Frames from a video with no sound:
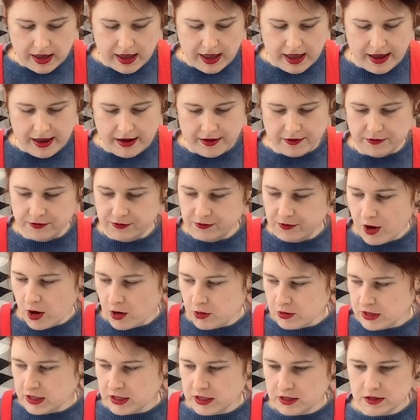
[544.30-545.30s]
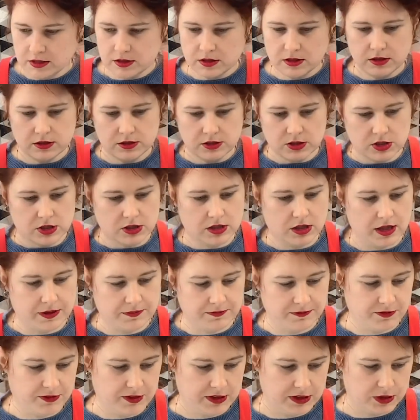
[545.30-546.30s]
and folding till
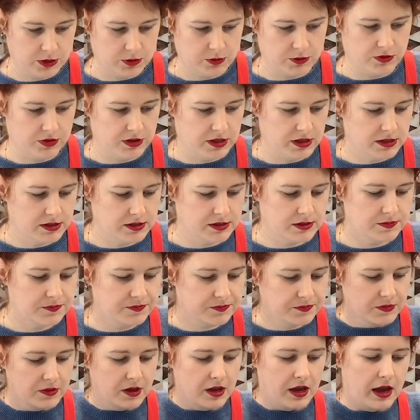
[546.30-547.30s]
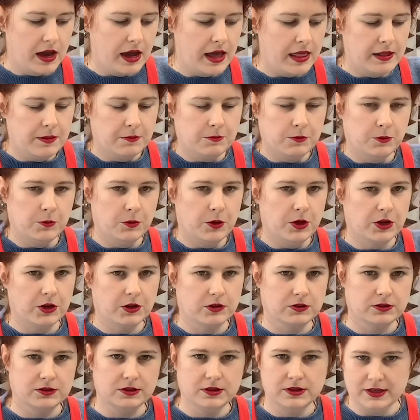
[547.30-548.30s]
I'm finished with this, and then we'll work
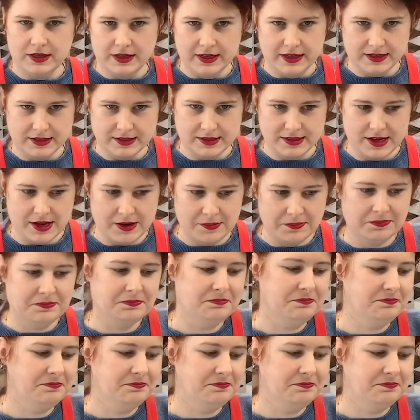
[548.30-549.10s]
on the next step.